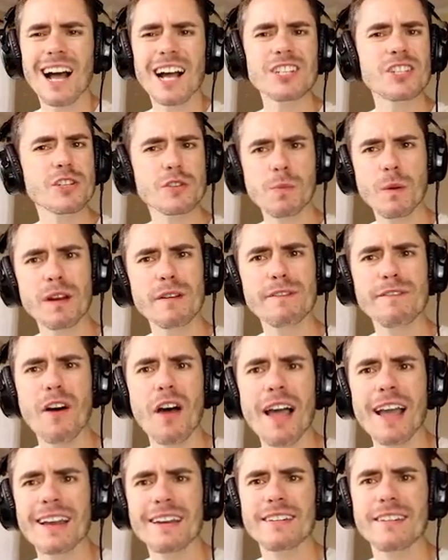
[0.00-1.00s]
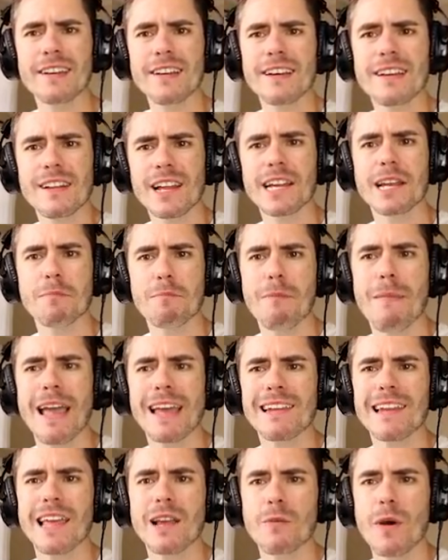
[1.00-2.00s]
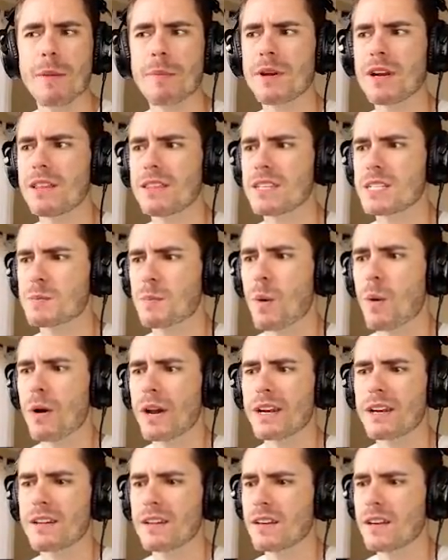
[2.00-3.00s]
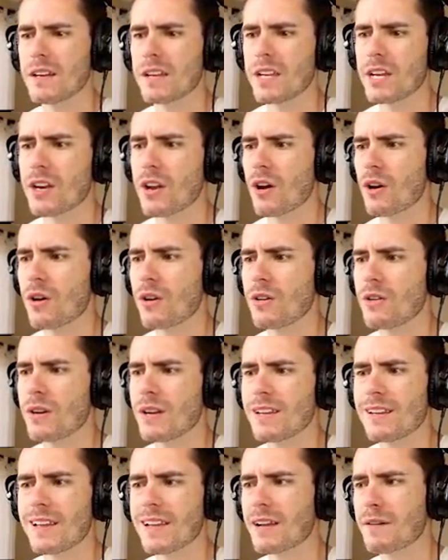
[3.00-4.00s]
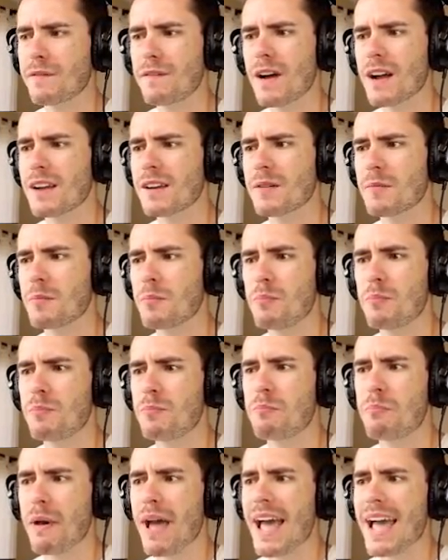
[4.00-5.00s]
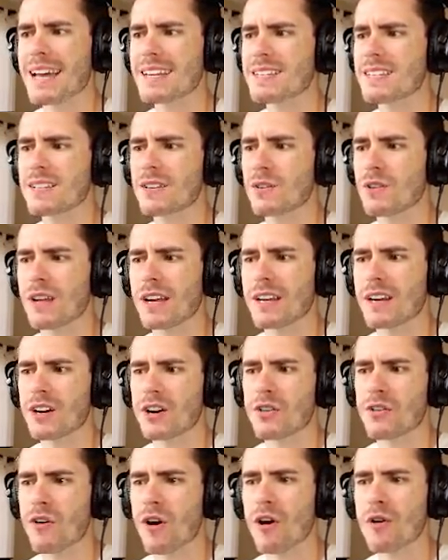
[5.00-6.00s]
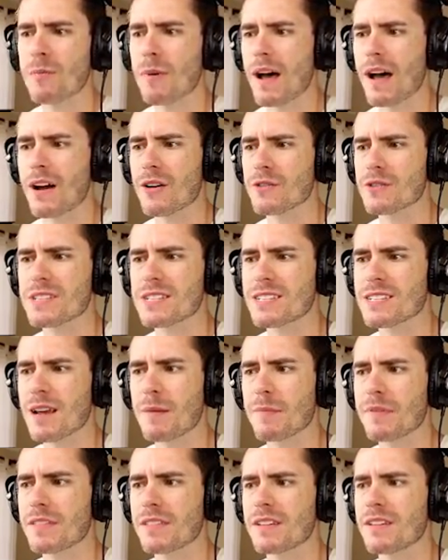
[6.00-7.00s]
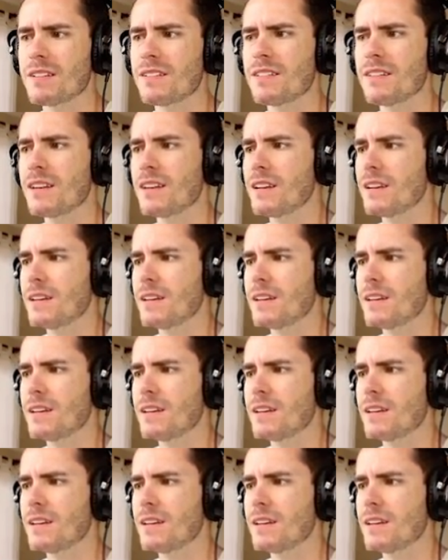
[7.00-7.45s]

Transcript: I just want to find like a melee weapon at this point, you know, like a fucking bat or like a crowbar or something.